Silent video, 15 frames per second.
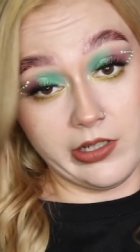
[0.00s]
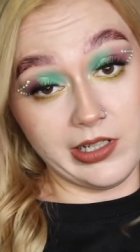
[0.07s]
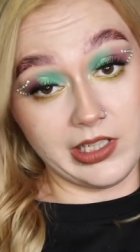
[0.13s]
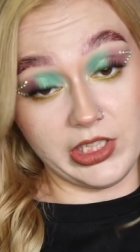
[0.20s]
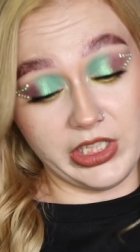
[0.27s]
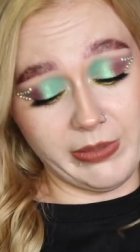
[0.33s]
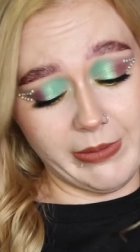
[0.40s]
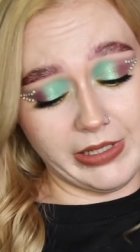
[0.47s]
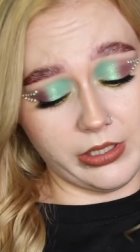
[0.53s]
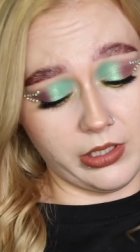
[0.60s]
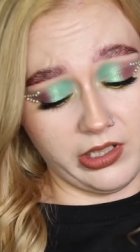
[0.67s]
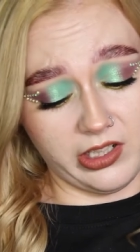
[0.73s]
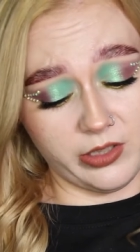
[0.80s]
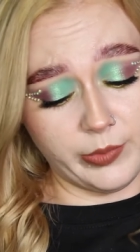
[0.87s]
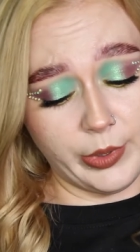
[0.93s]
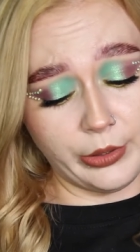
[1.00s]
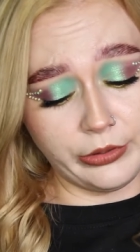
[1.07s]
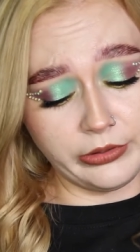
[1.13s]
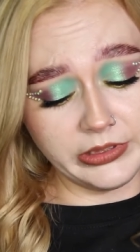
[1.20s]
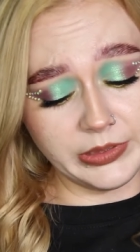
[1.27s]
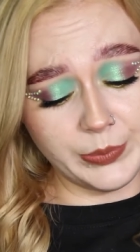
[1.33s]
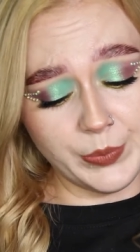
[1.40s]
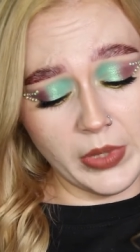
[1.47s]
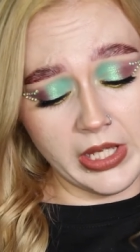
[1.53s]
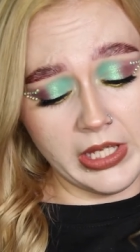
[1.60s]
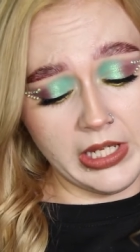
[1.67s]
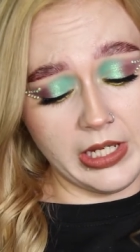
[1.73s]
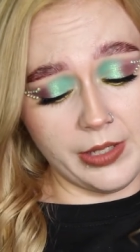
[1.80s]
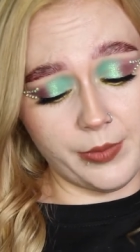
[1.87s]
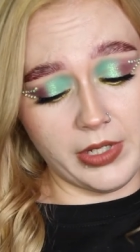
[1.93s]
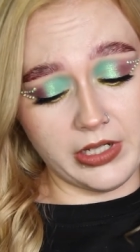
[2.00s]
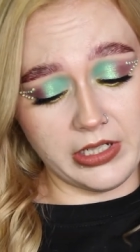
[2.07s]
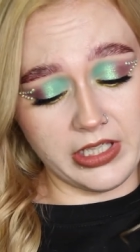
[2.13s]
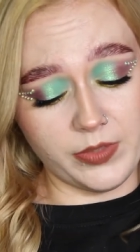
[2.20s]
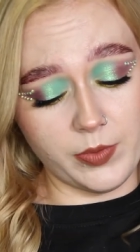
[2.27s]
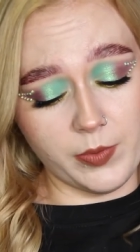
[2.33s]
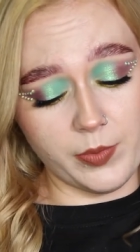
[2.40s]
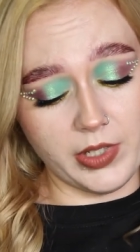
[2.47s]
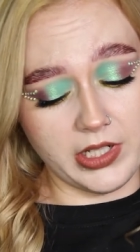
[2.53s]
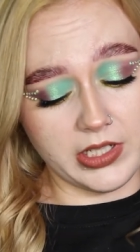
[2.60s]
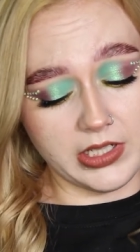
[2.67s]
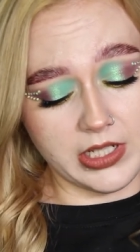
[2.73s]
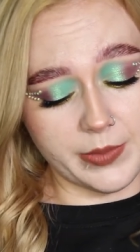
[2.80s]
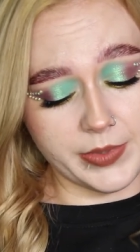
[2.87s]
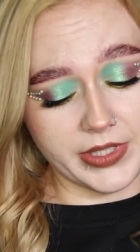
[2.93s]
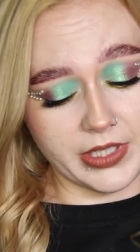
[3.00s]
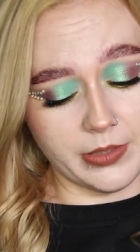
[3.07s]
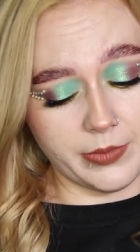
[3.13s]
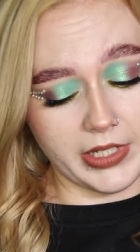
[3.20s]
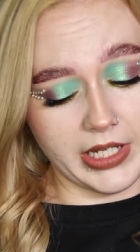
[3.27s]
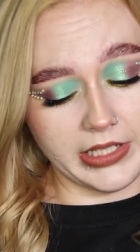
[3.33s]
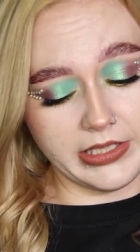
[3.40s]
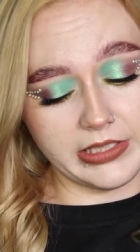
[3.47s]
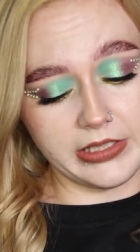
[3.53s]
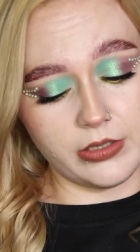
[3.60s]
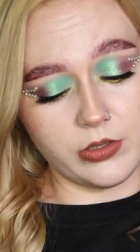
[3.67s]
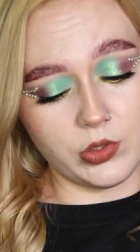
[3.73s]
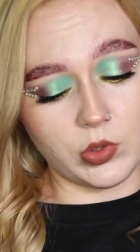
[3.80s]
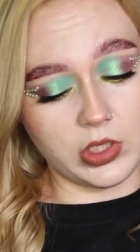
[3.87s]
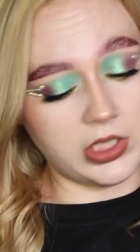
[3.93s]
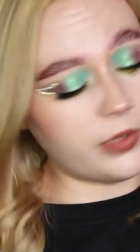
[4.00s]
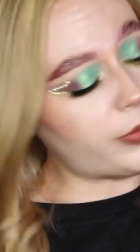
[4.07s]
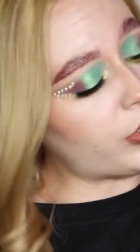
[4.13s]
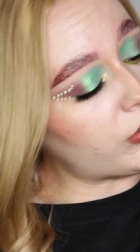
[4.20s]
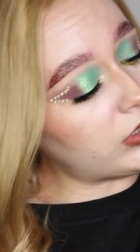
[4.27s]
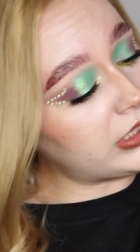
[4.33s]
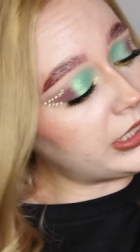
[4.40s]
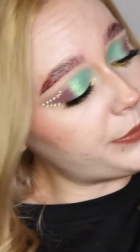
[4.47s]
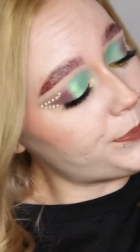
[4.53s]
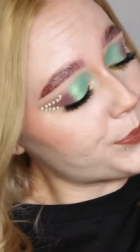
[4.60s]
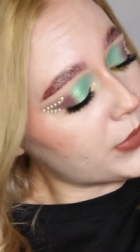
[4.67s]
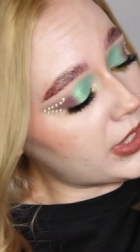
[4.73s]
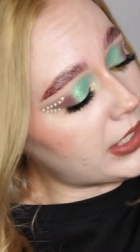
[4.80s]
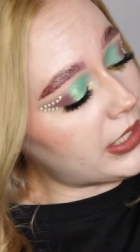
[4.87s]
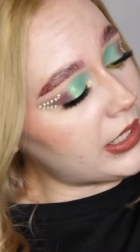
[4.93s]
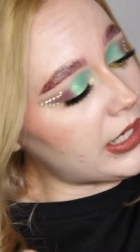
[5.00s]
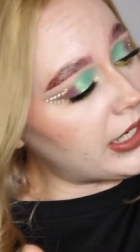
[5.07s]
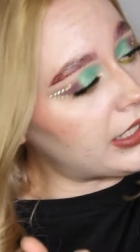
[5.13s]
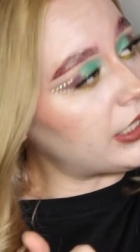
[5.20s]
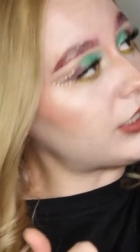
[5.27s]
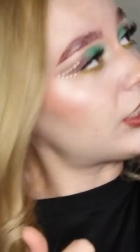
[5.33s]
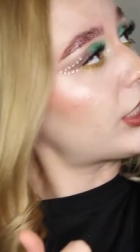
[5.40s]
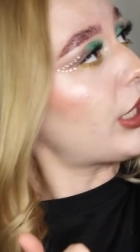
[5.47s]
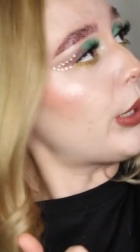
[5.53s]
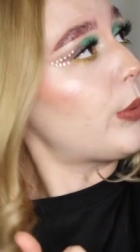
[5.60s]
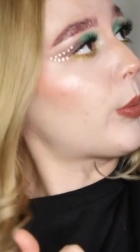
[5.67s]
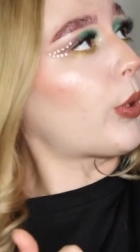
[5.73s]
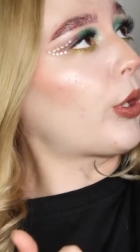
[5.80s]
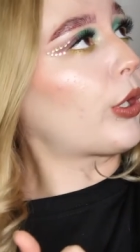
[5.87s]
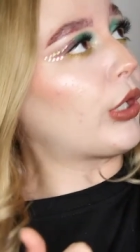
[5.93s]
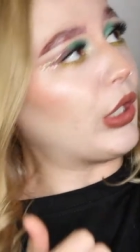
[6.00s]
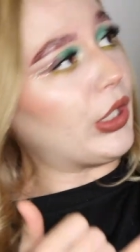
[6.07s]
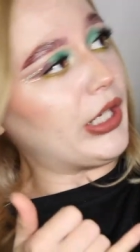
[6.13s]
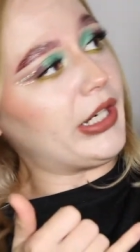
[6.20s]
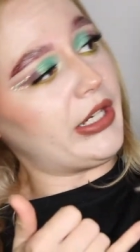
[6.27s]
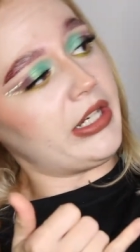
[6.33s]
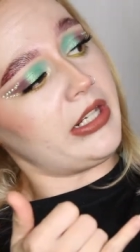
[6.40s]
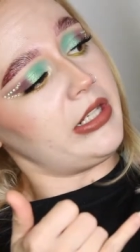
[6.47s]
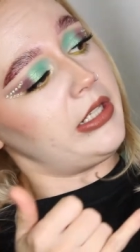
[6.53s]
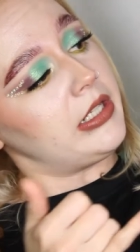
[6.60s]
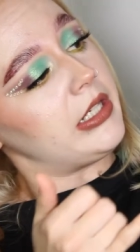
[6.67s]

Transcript: I just made taco balls, and my husband picked up some queso and guacamole and a to-go margarita,